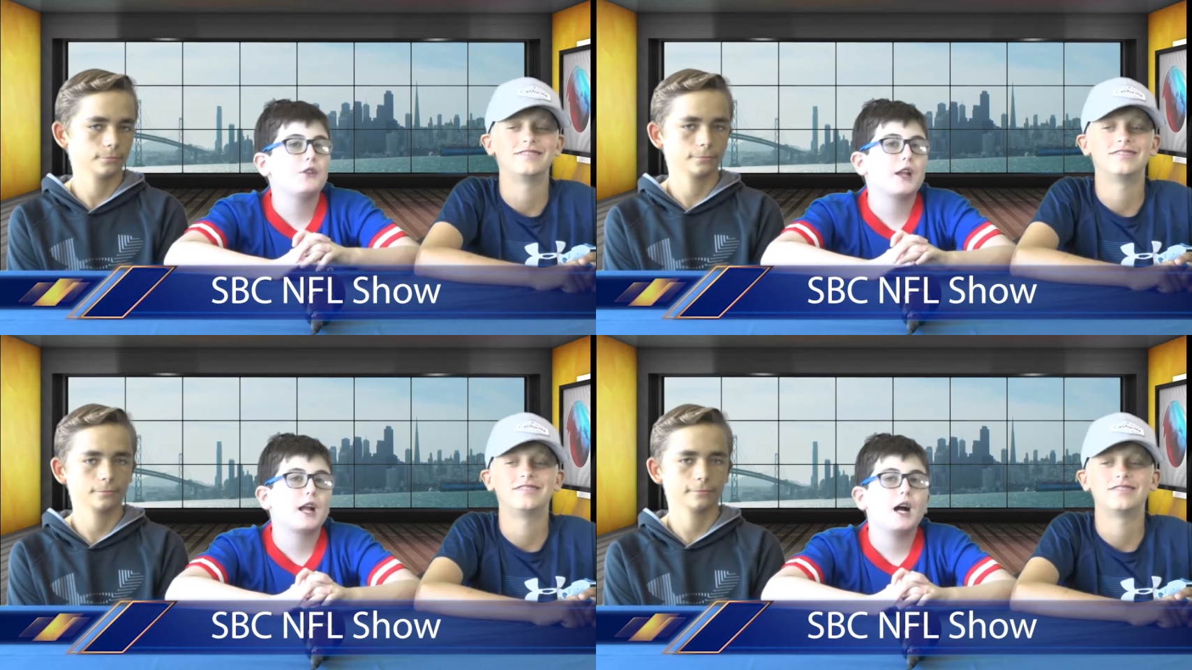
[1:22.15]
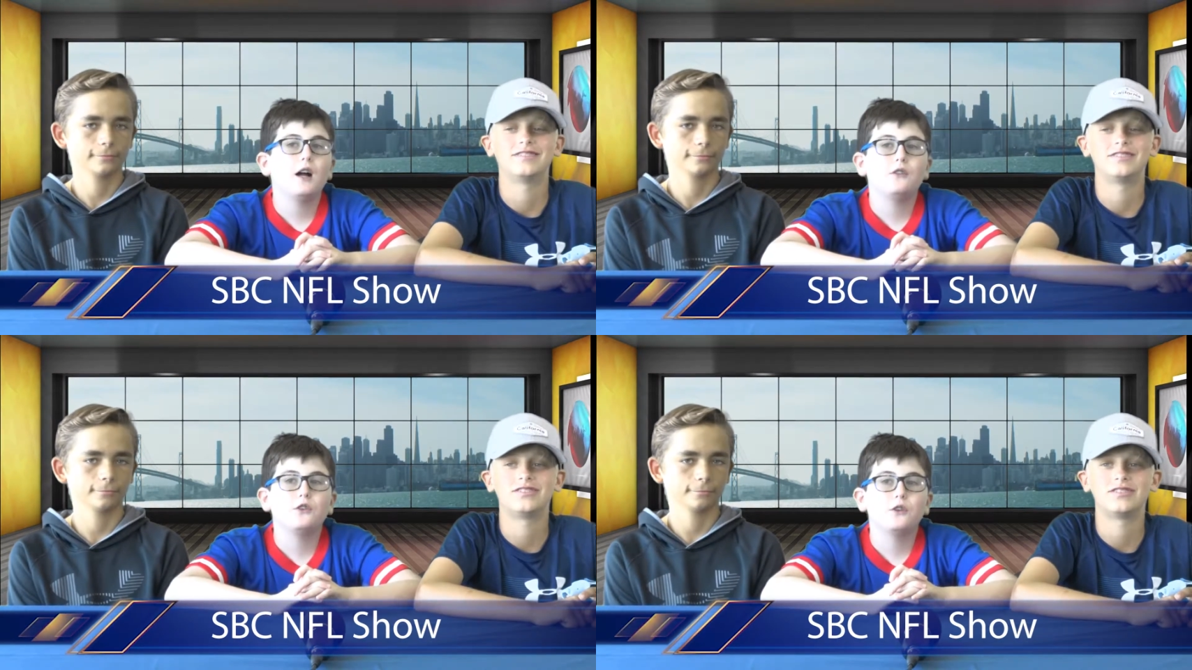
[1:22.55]
Speaker 1: They
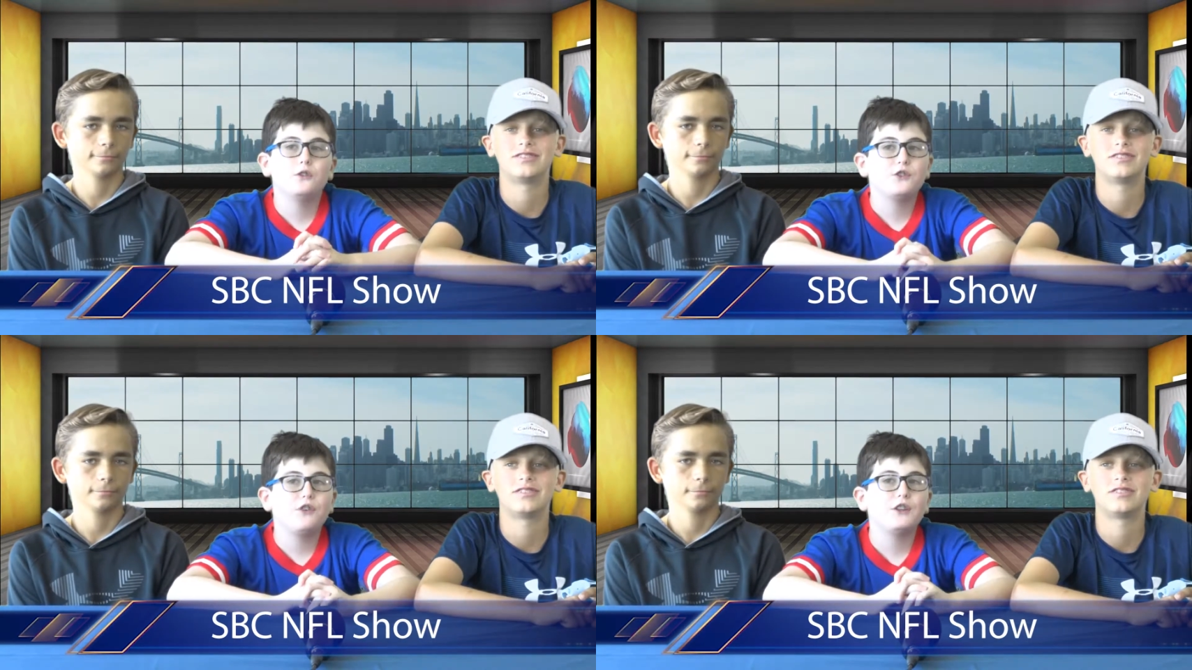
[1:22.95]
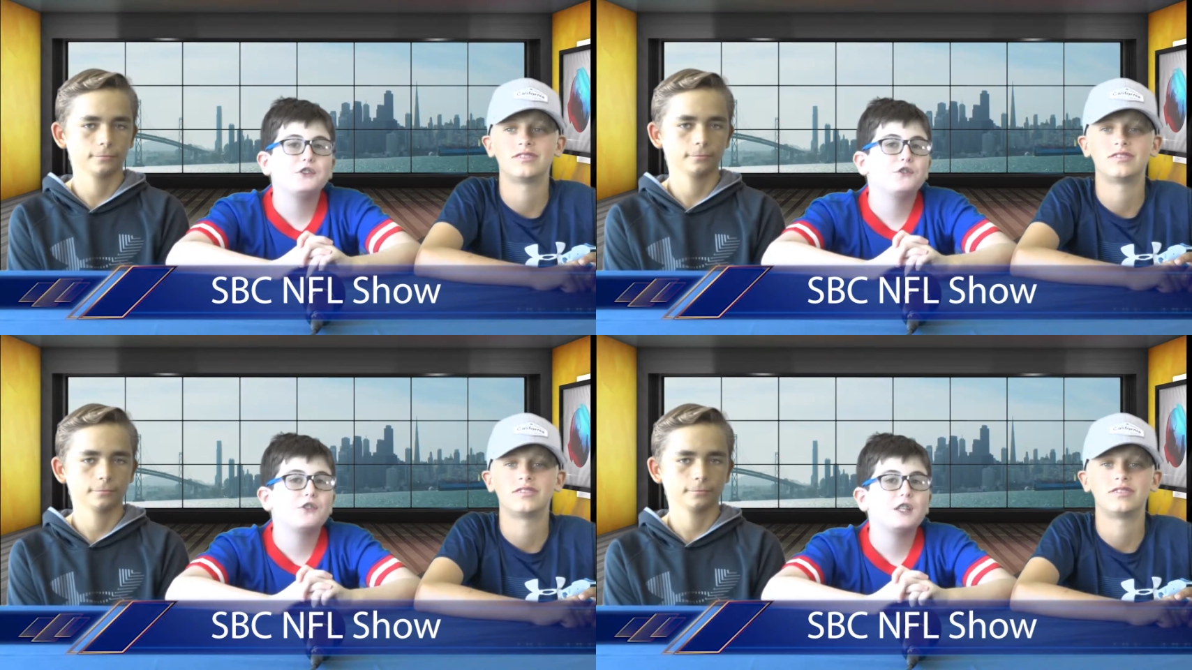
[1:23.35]
got their
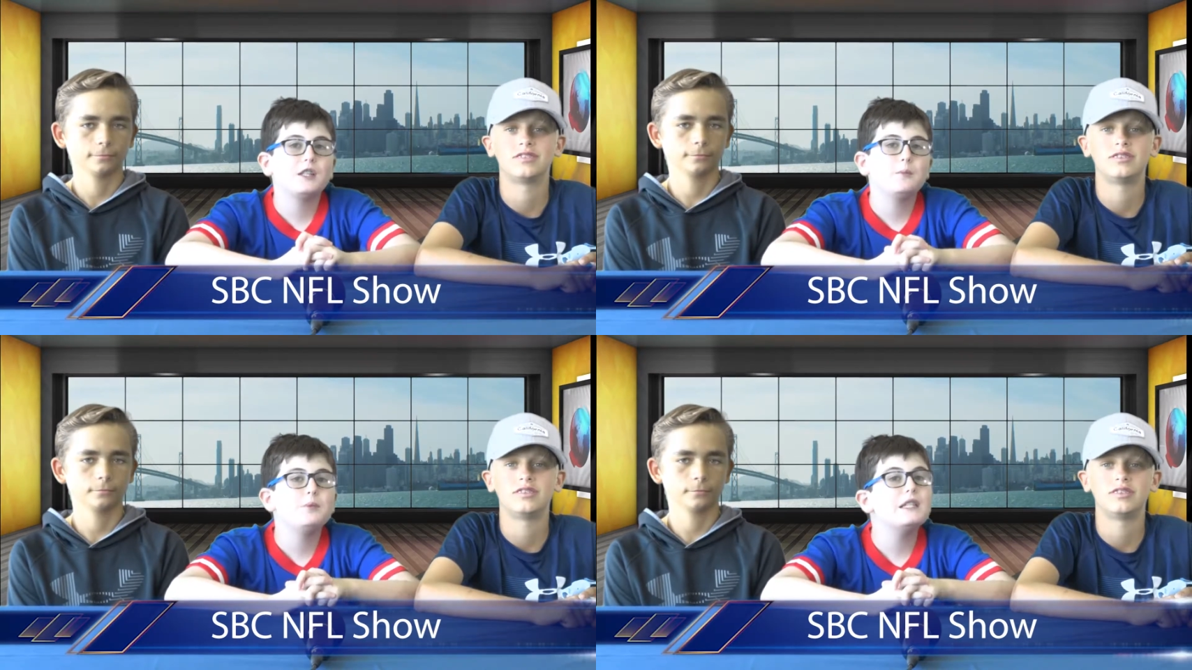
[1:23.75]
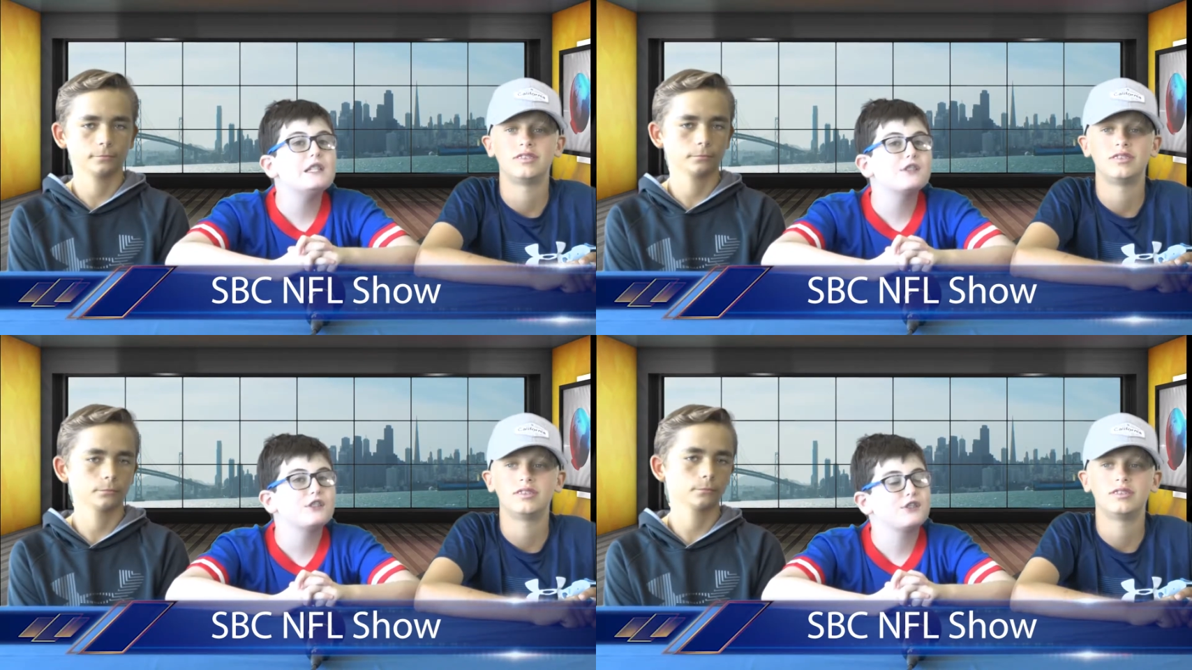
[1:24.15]
defensive key
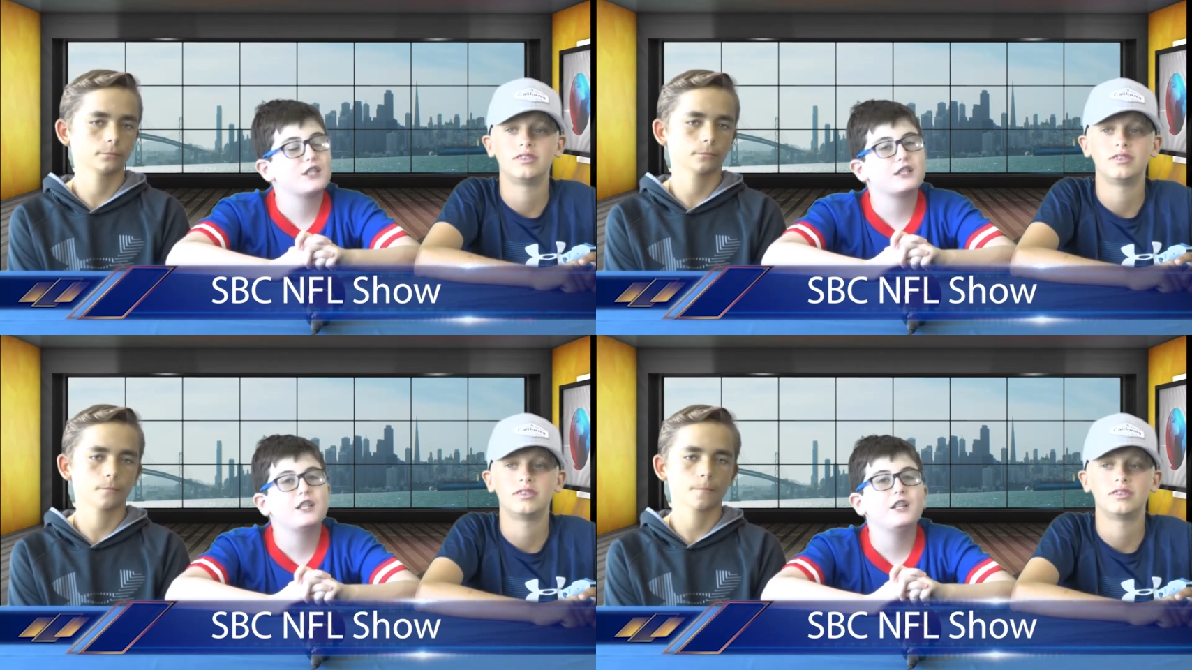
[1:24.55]
pieces that they